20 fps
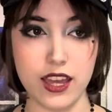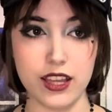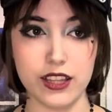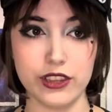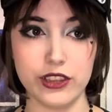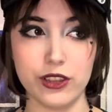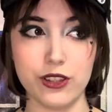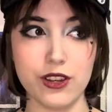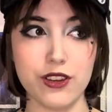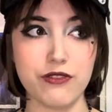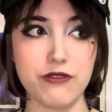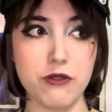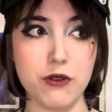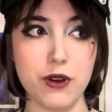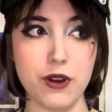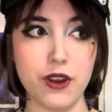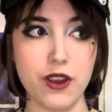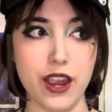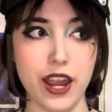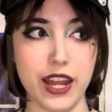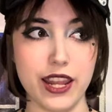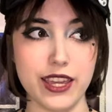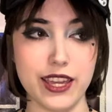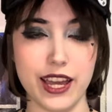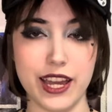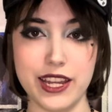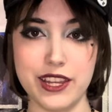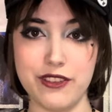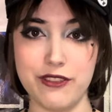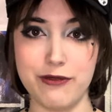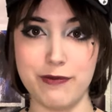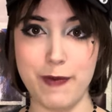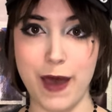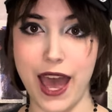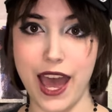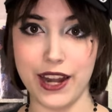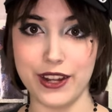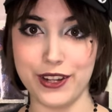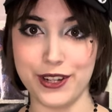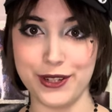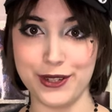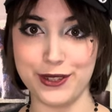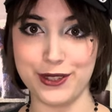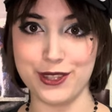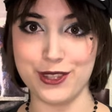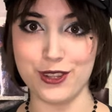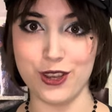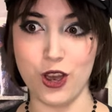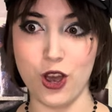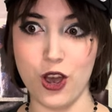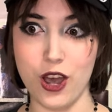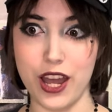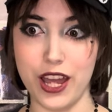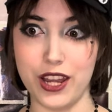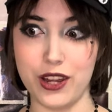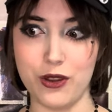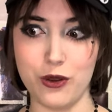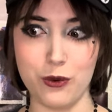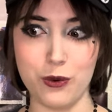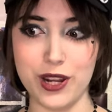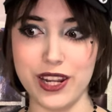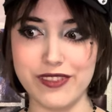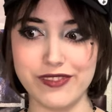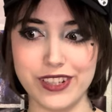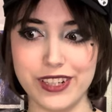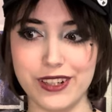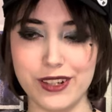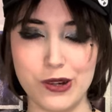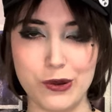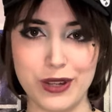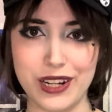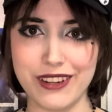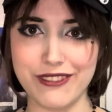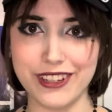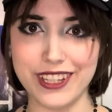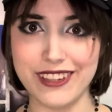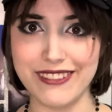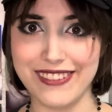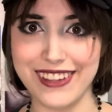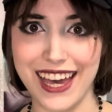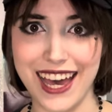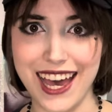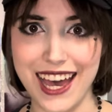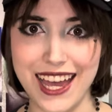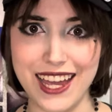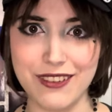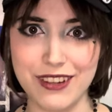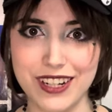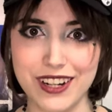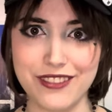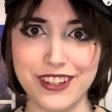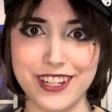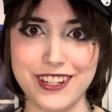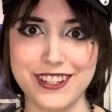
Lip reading: Look for any kind of patterns on whatever you've got, whatever you're